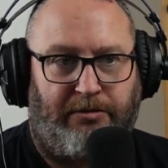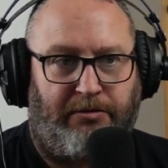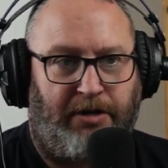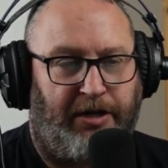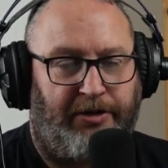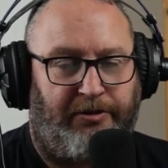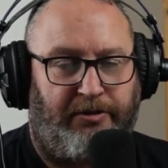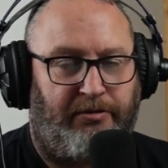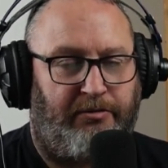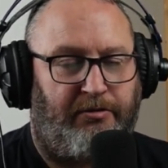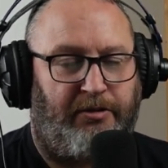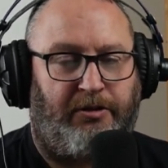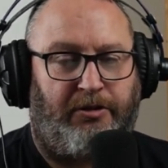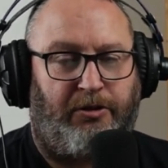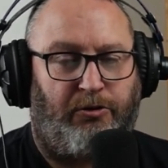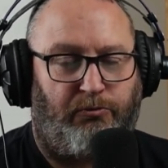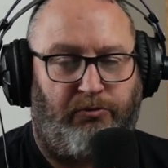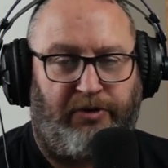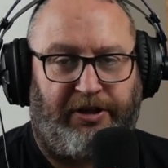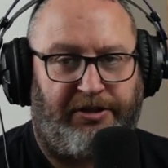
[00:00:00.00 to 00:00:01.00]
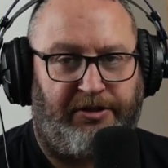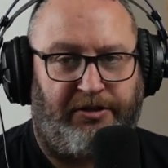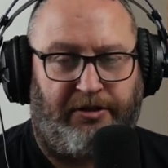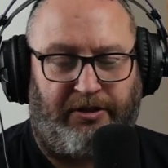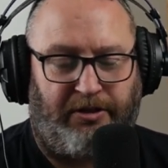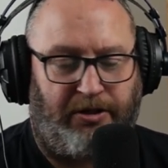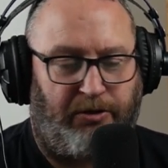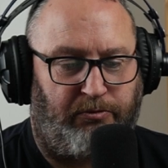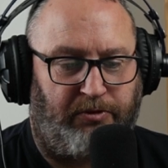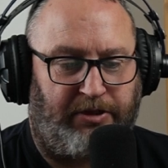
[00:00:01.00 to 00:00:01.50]
I had no
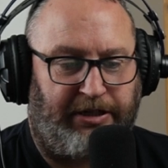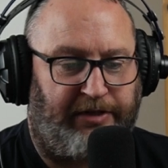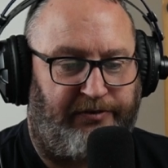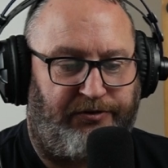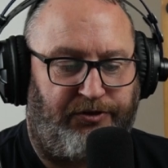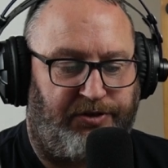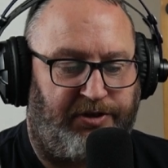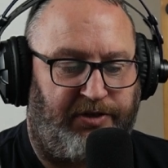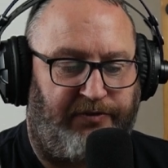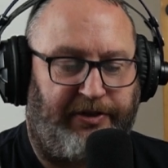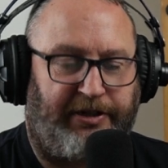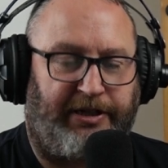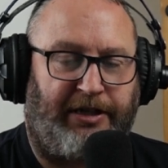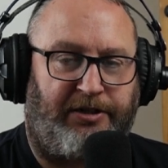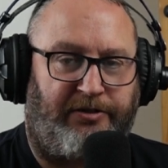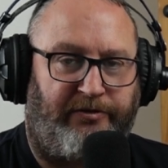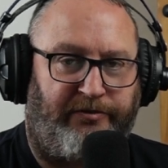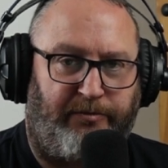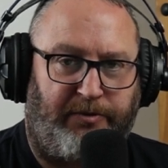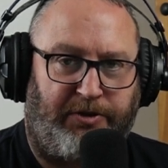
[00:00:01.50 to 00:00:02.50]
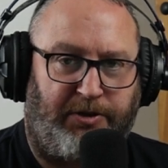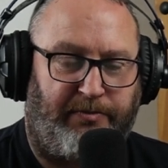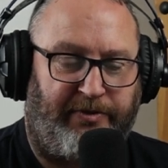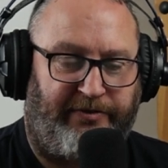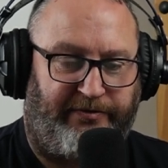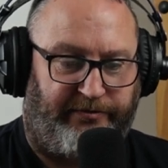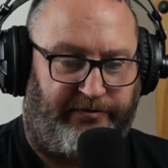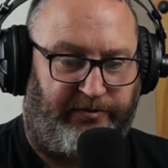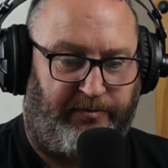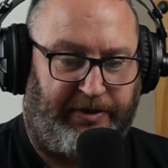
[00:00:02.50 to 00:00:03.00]
reason, no kind of justification
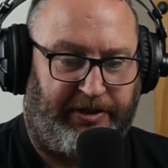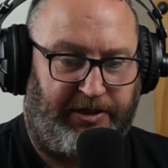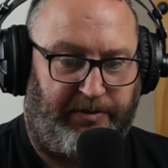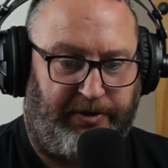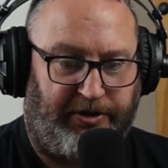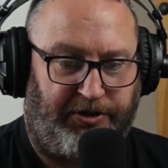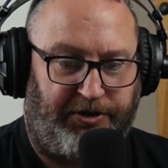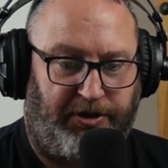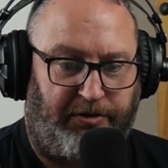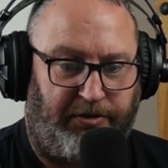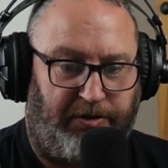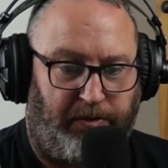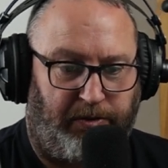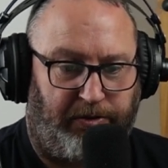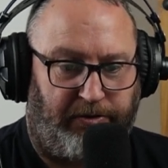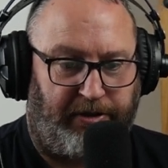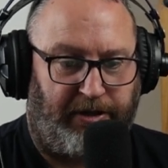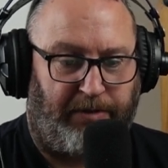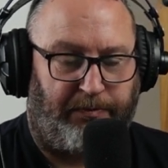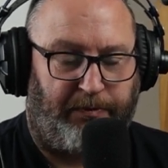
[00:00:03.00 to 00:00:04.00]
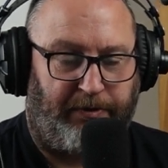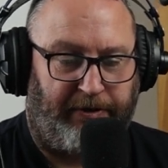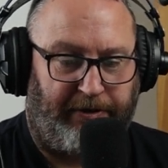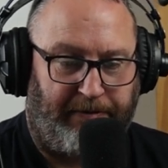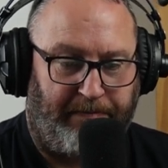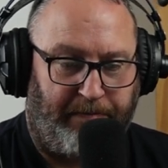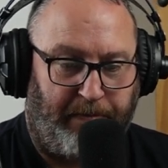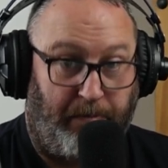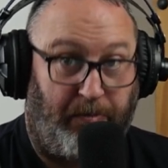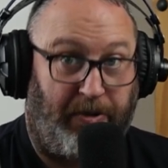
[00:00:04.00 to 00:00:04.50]
for me to be a studio owner at that point.
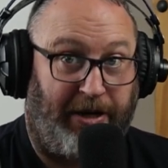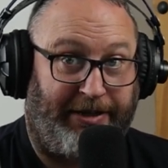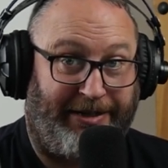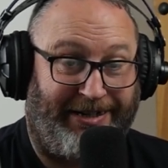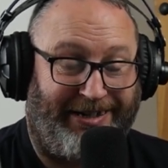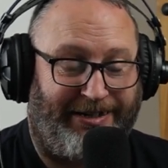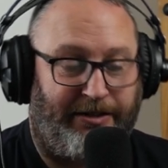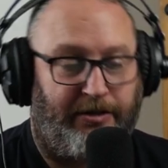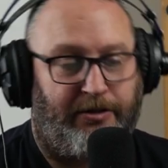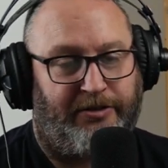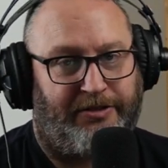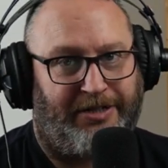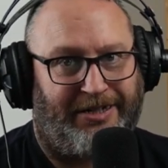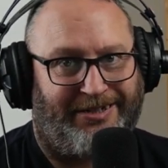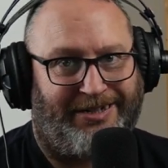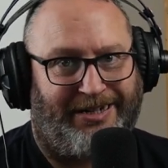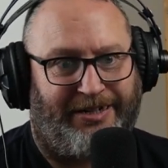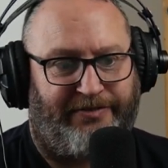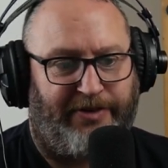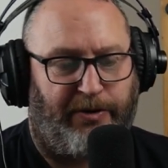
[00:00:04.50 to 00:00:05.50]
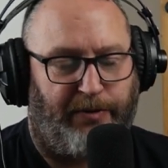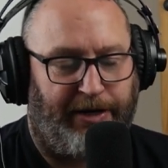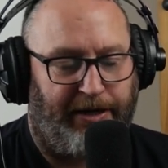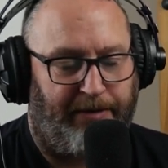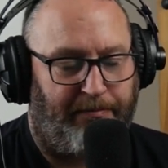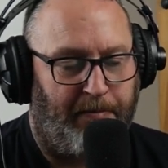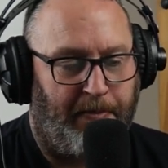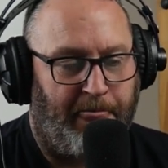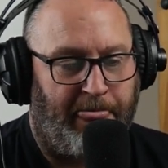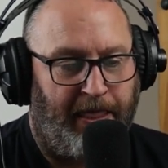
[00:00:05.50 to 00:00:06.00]
But I did, because that's kind of how I
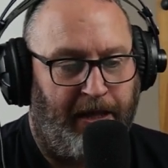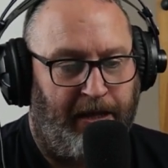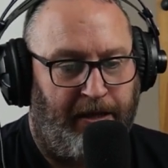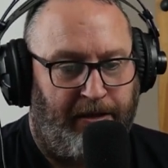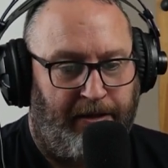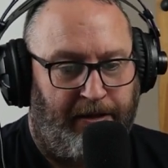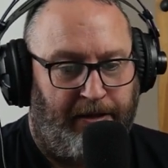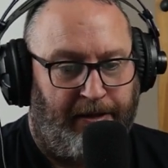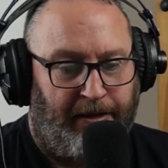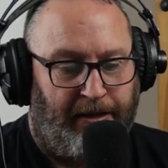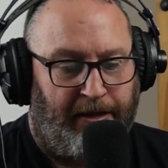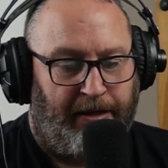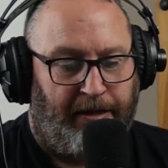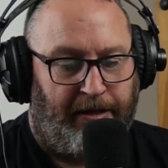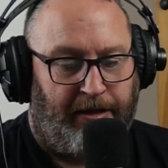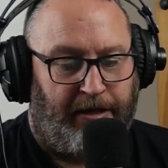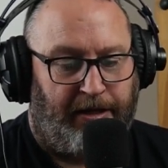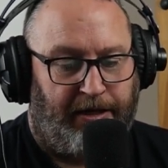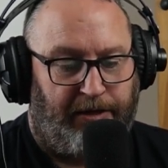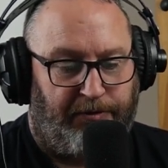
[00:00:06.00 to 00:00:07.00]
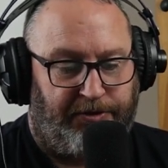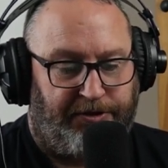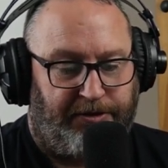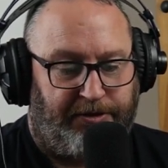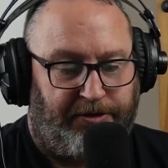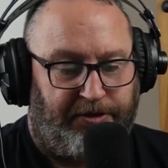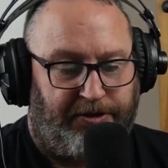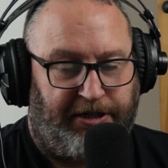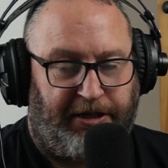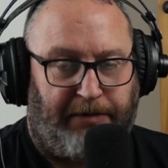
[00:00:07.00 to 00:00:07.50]
am. And I was
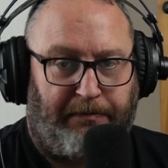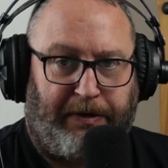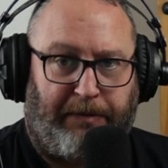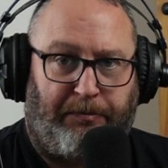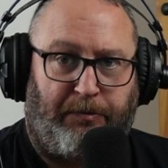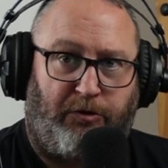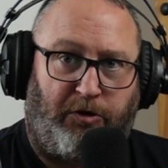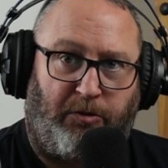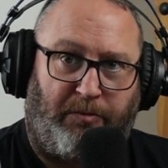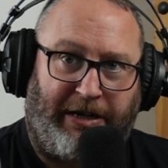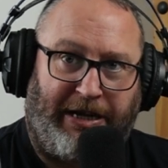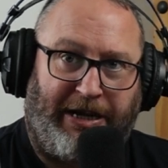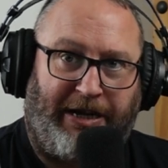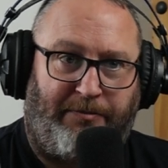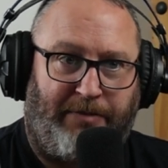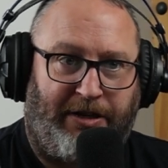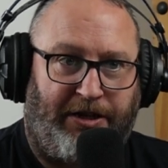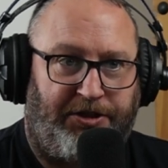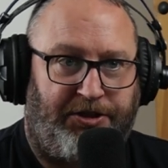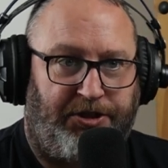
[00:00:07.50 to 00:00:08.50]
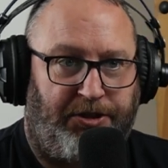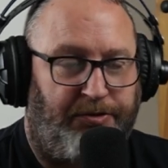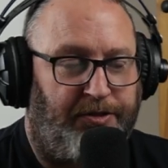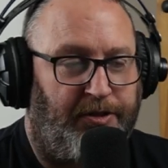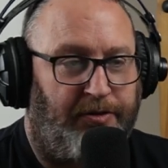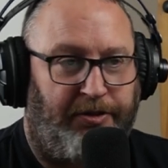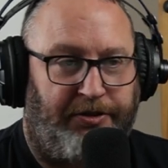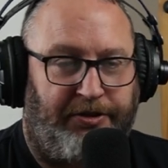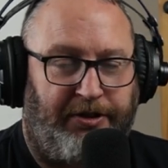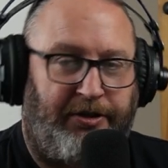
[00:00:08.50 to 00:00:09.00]
seeing people come behind my
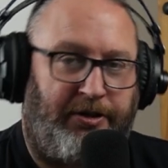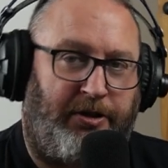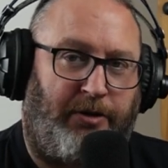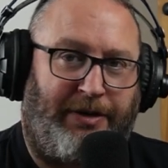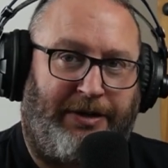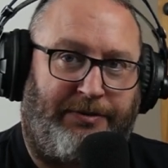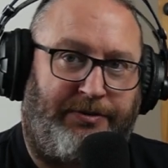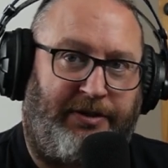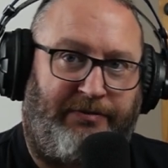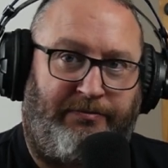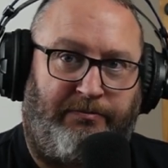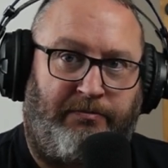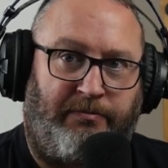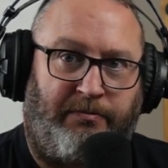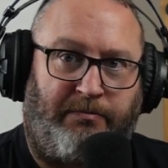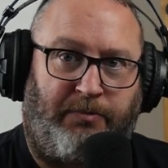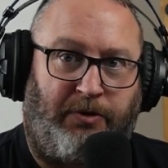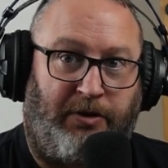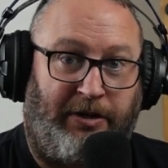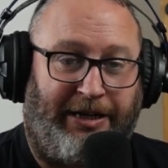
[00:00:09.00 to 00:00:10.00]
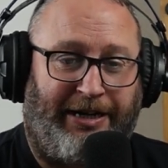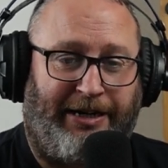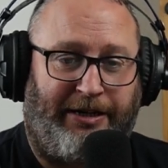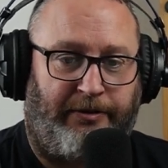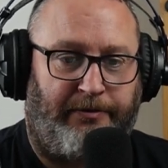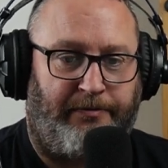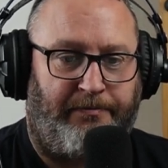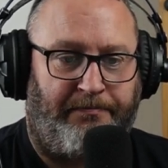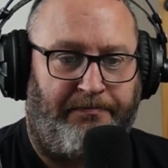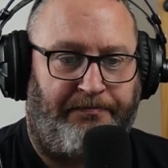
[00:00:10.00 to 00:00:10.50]
studio that didn't know how to even put a light
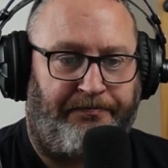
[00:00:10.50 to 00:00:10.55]
on.